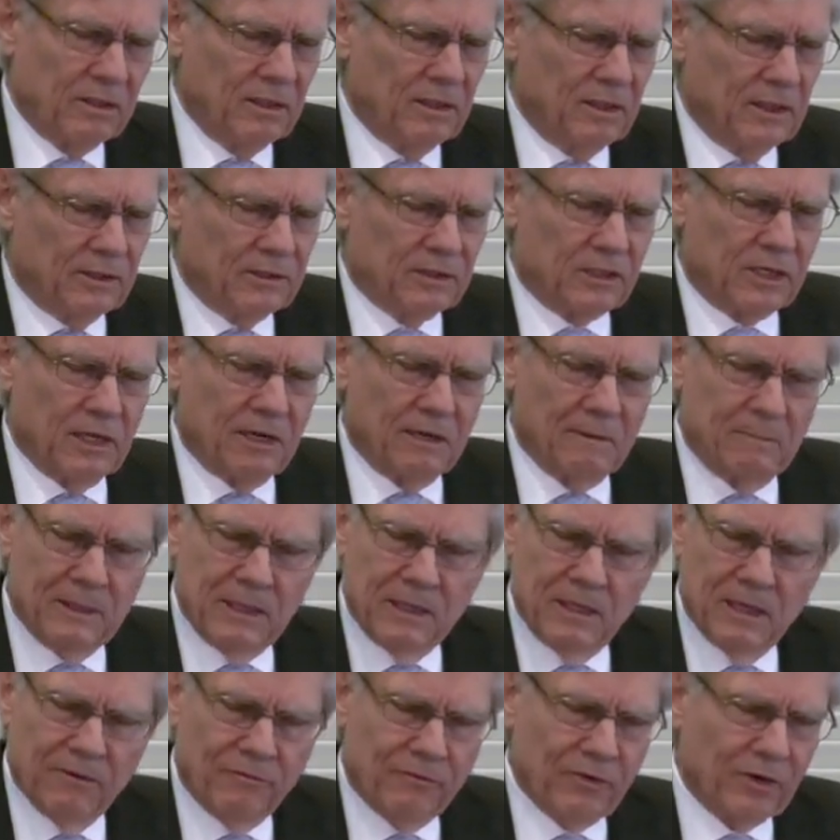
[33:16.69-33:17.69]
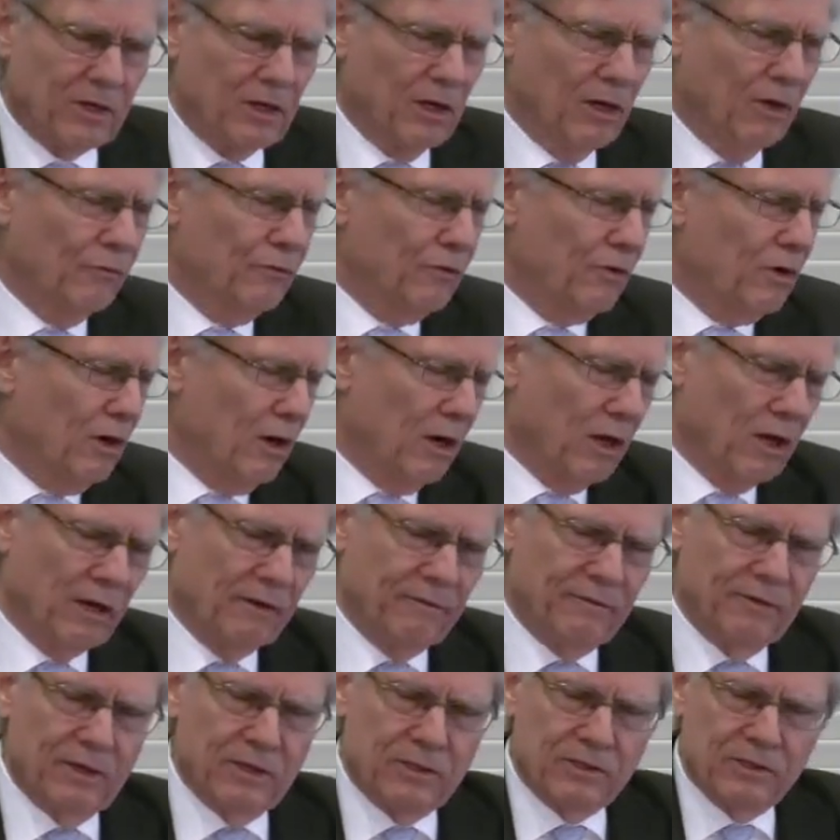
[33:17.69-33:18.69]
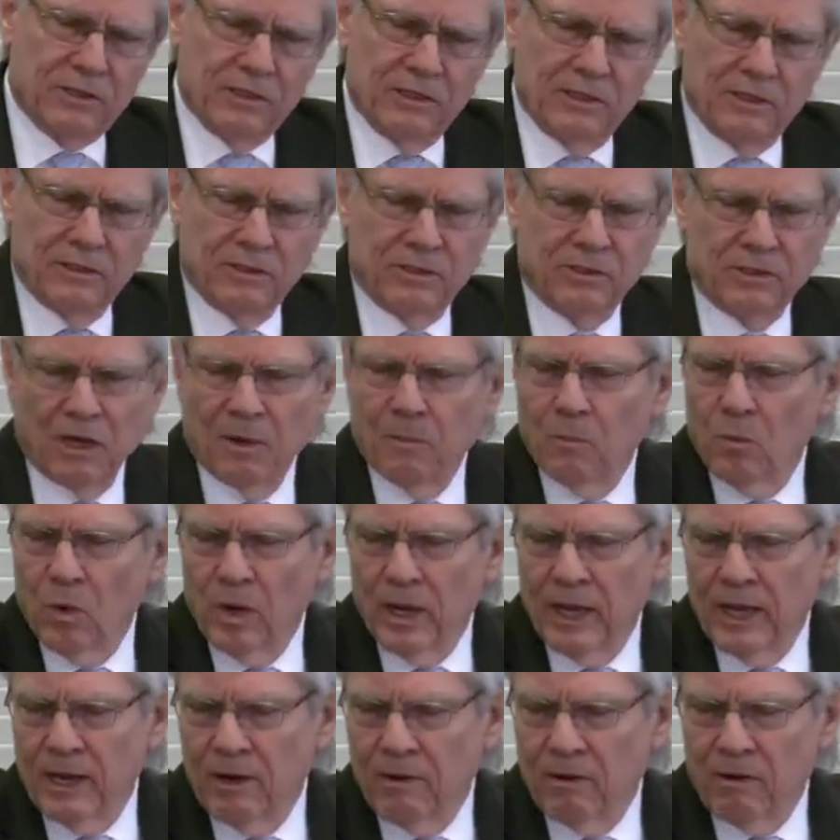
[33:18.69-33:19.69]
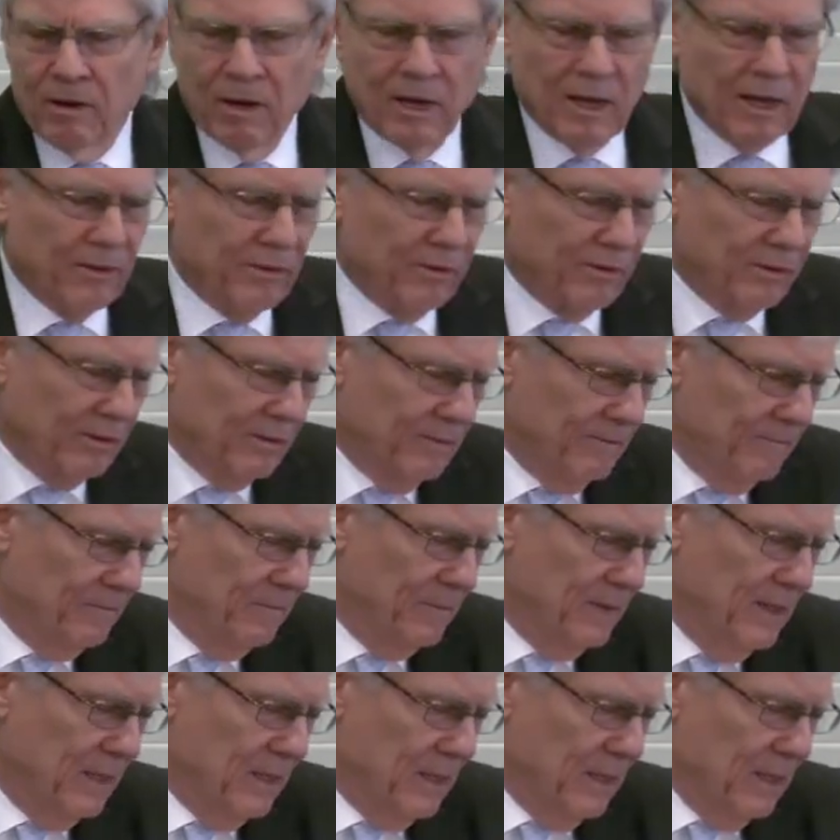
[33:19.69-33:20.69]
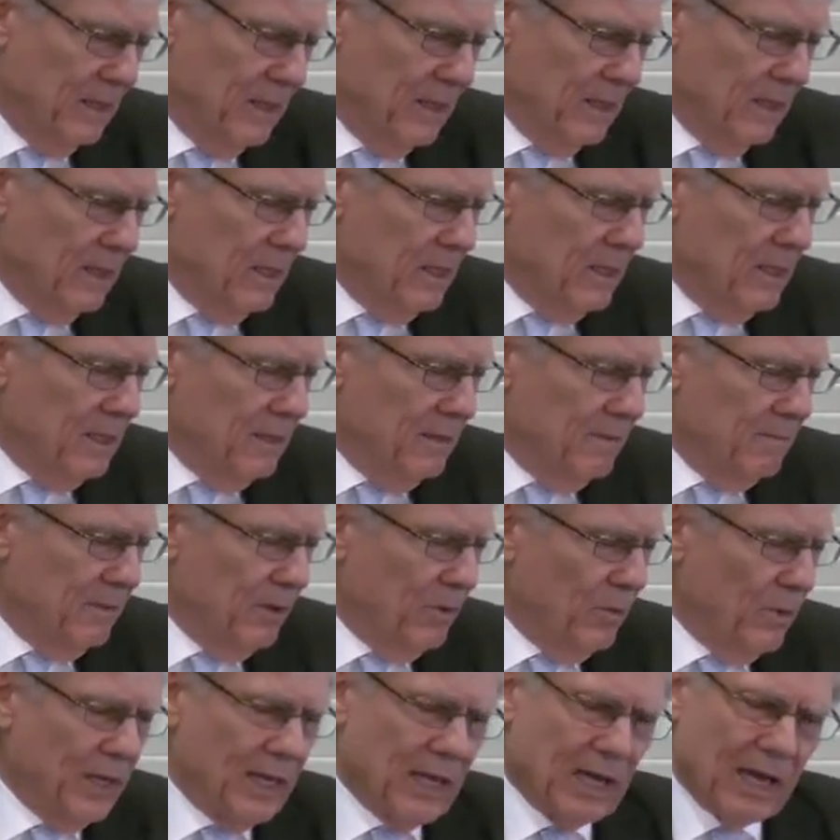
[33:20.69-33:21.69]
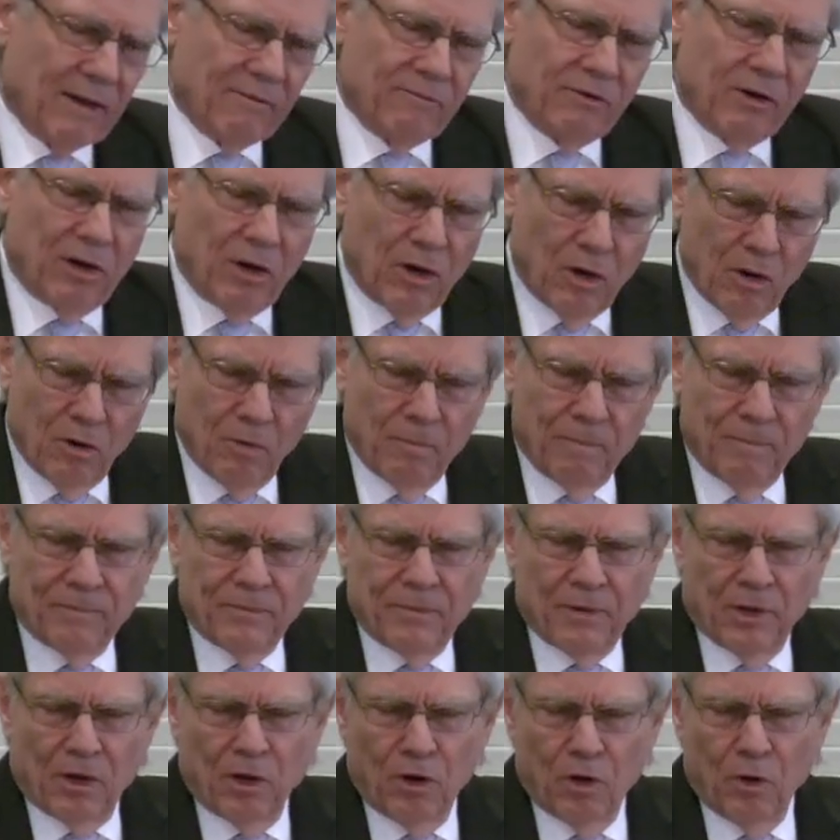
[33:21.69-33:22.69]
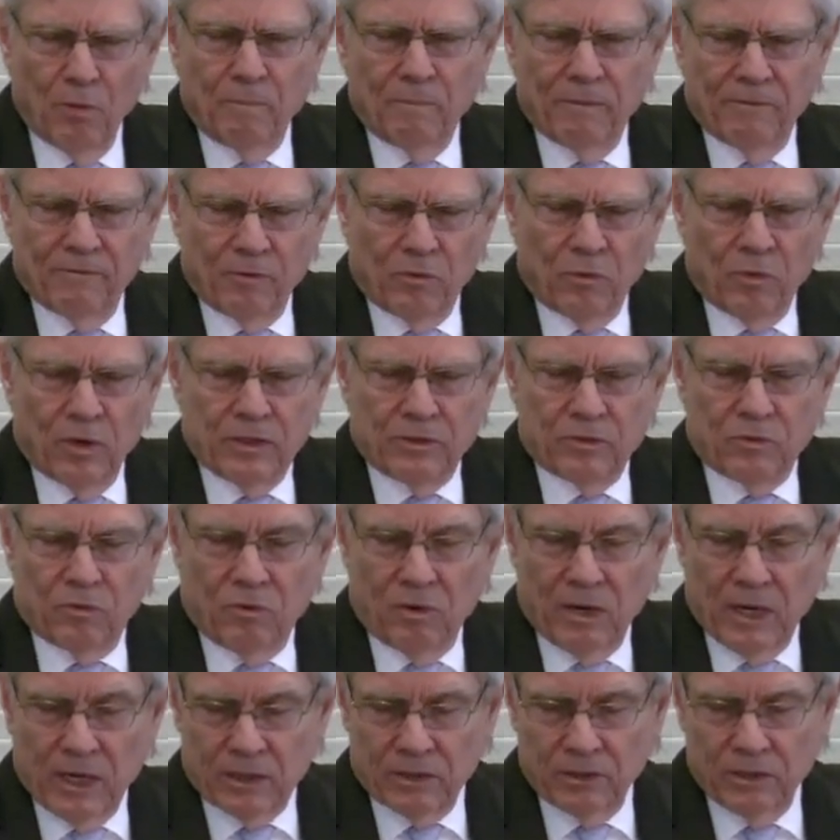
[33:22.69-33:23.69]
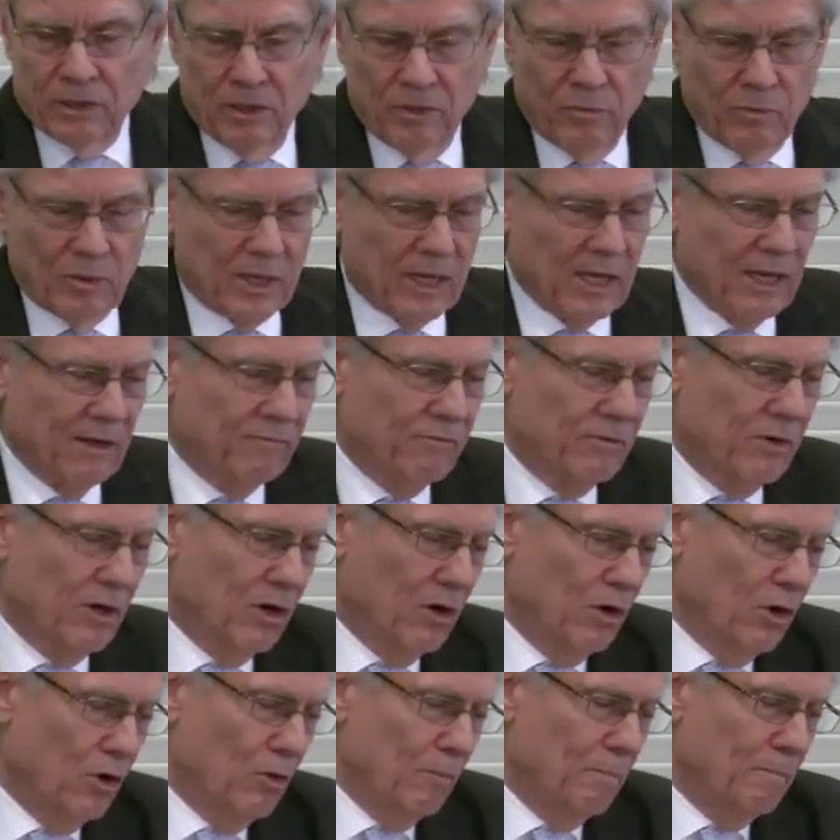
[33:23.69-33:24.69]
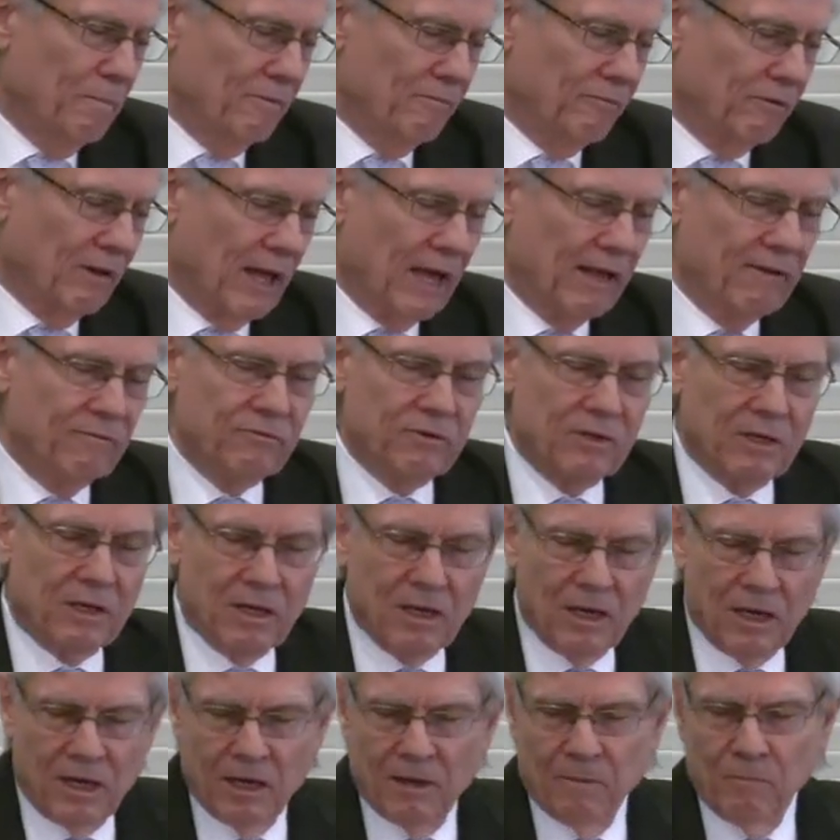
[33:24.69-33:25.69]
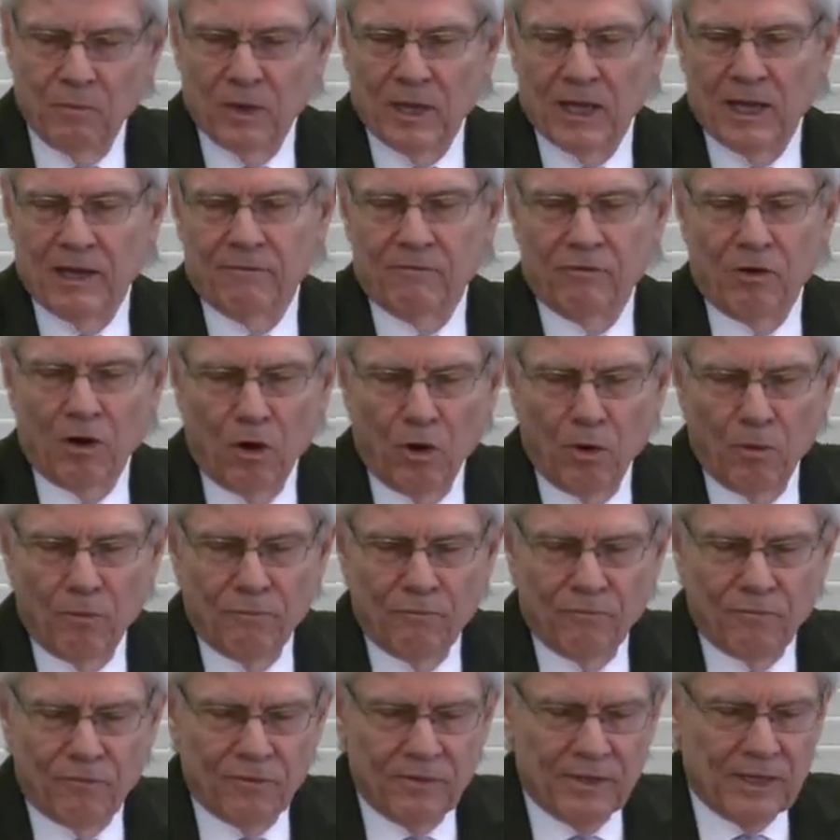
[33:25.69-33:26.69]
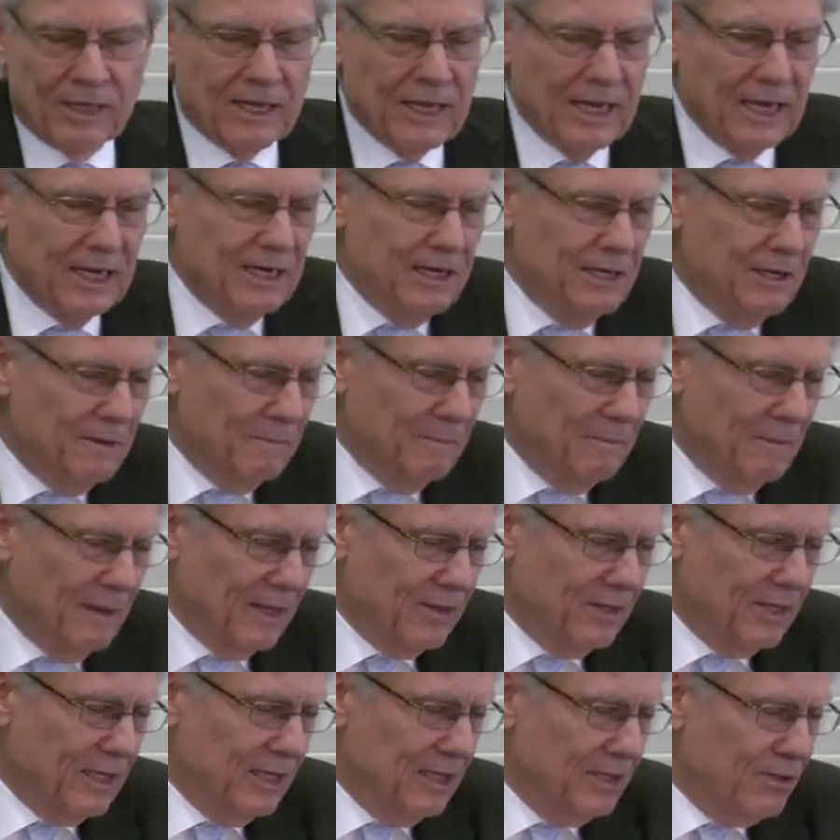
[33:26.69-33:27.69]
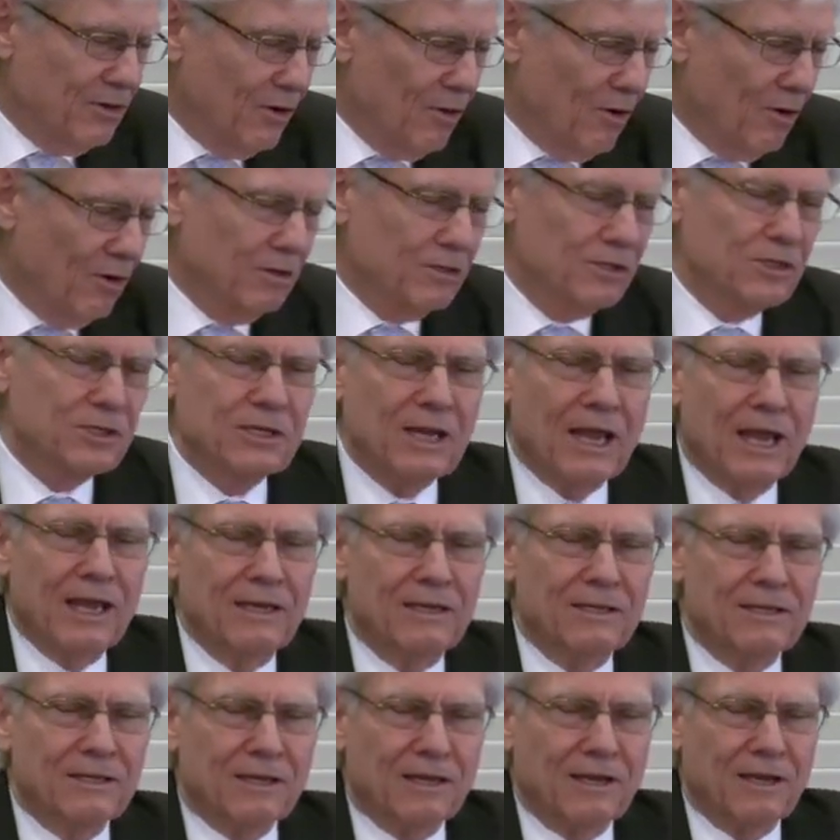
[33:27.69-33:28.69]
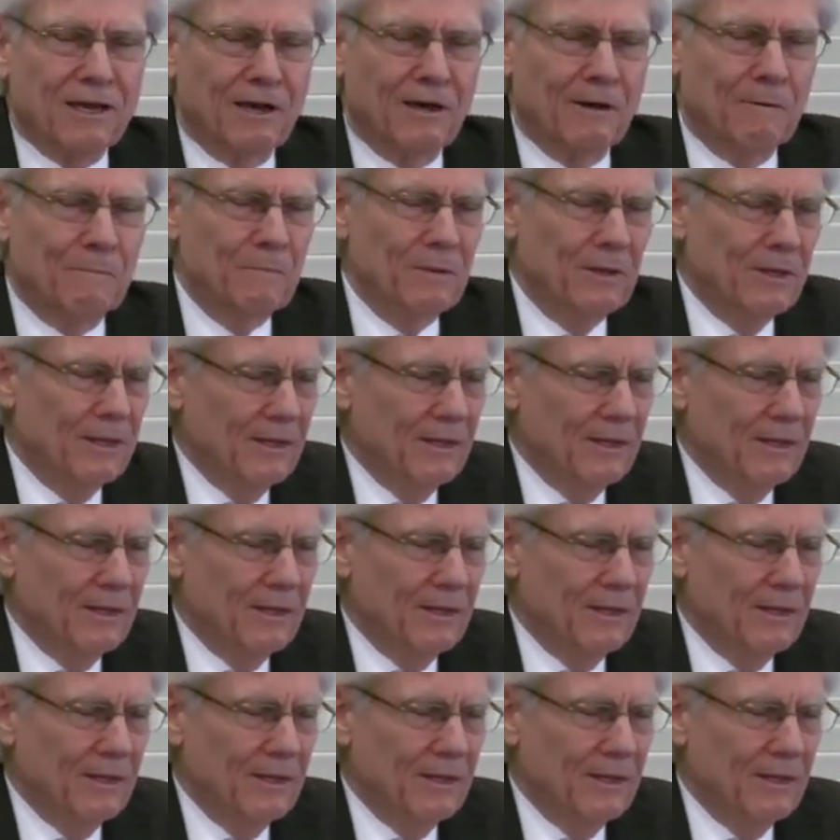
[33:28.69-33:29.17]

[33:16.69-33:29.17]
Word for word: It's going to be difficult for all of us in some way or another. But we have hope, the hope of the resurrection. We have the hope of life to come. We have hope for the kingdom and the eternal state to come.